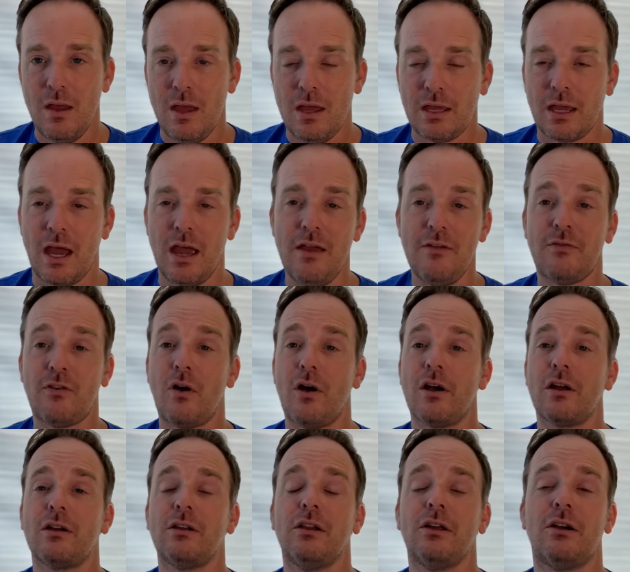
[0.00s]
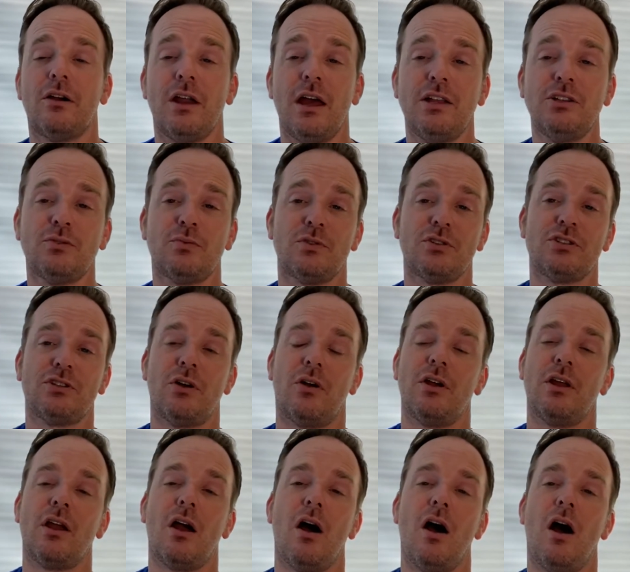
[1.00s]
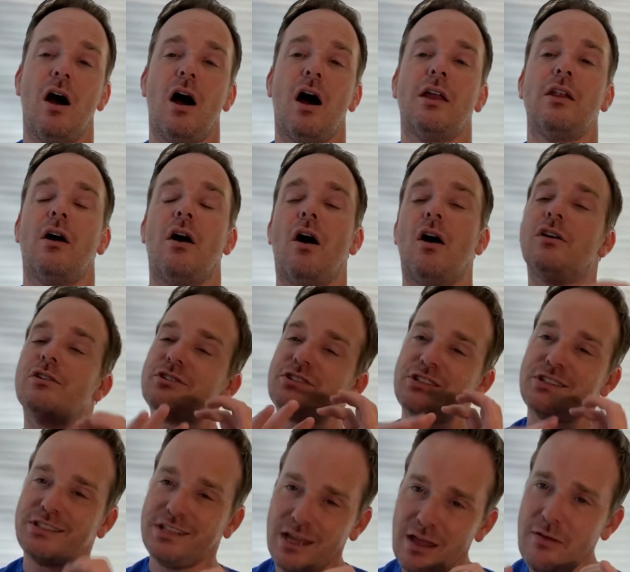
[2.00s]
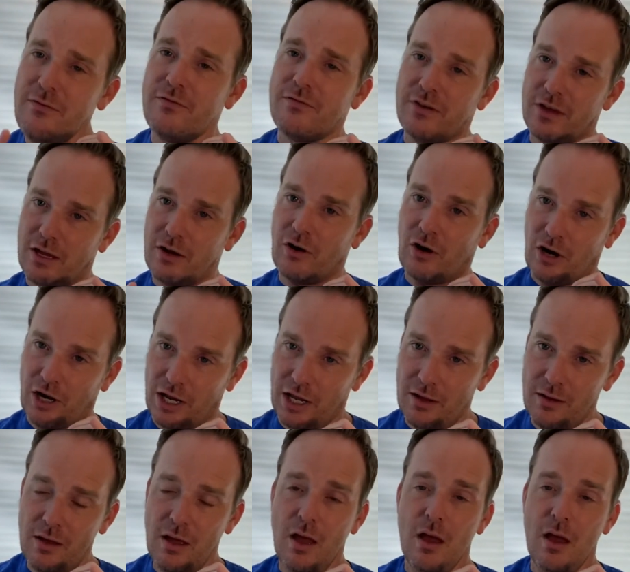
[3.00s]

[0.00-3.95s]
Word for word: Okay, for our clarinets, we're starting on our C fingering,